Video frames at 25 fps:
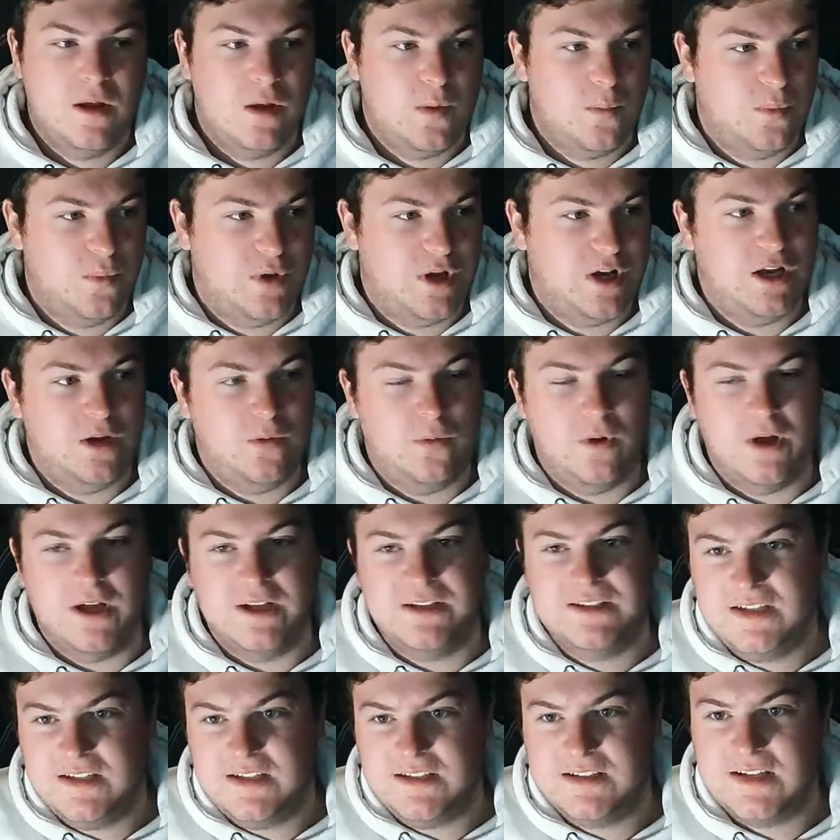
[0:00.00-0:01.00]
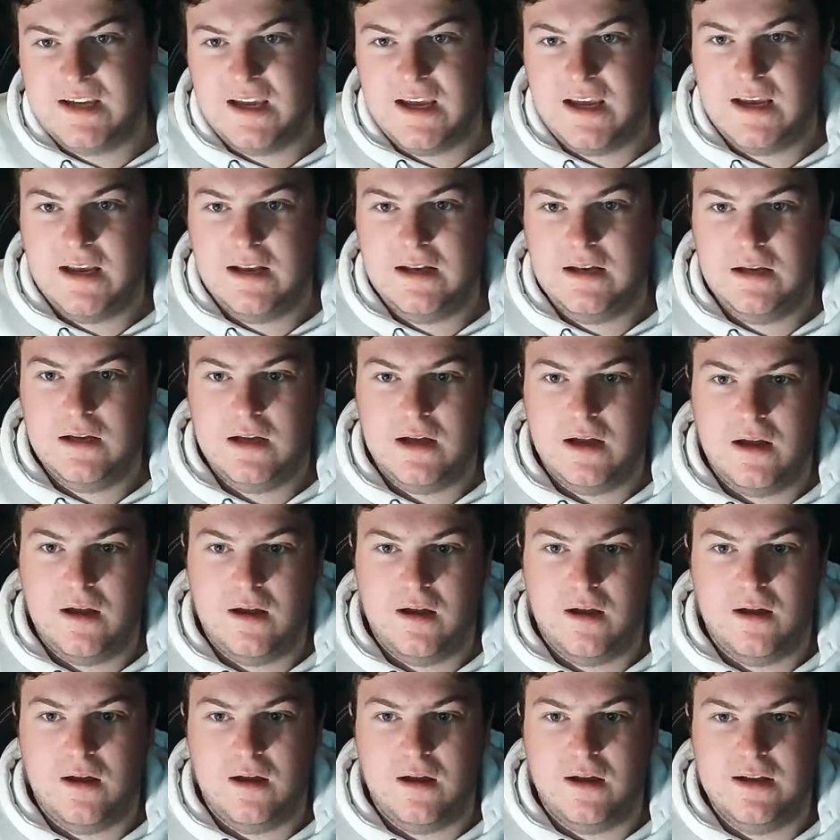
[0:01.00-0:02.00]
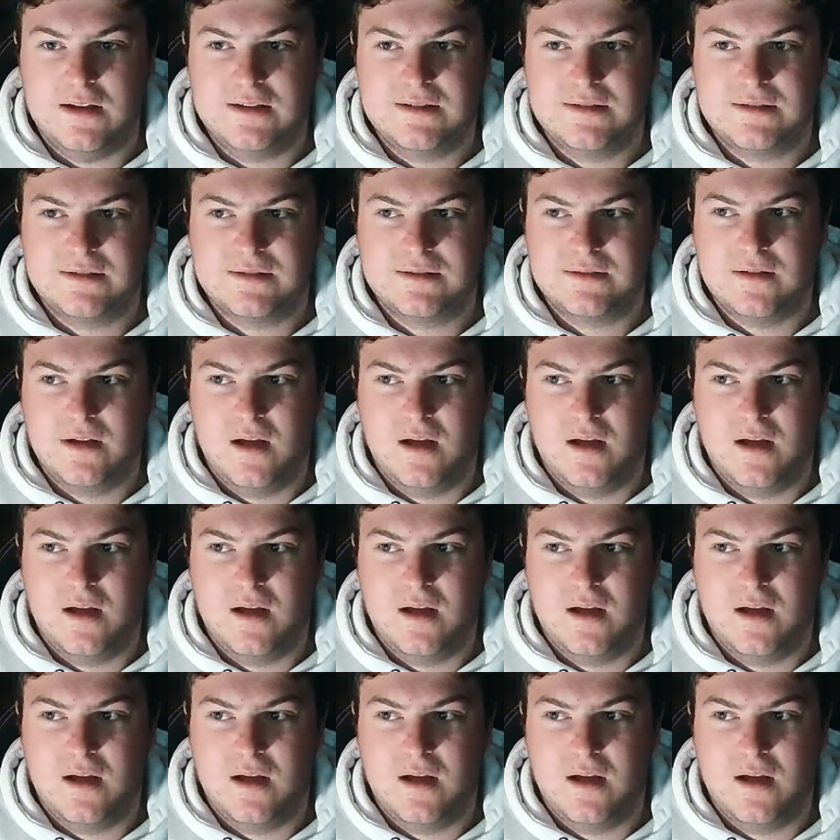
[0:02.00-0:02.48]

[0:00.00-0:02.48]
But anyway, Titane, it's